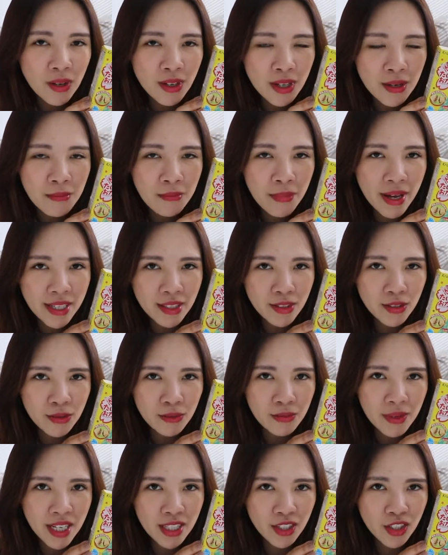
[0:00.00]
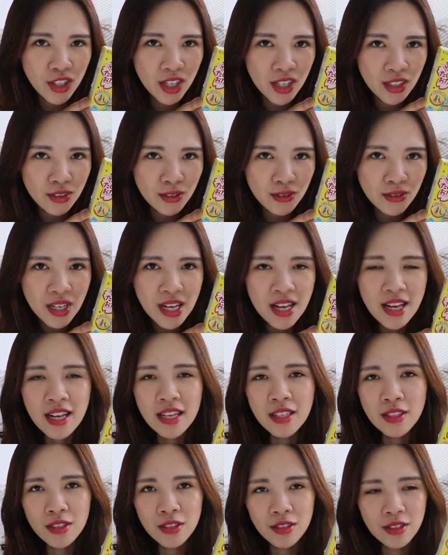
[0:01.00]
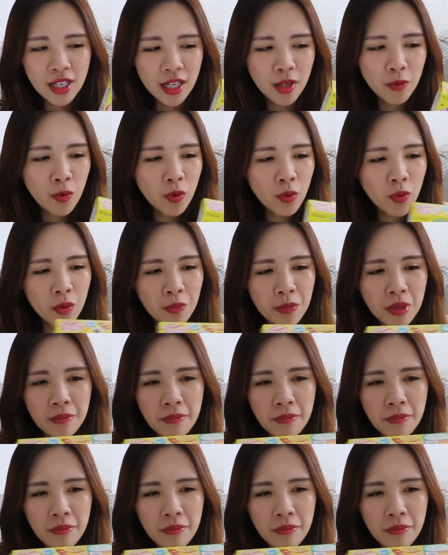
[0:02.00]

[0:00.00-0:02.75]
welcome back to my channel. Today we will be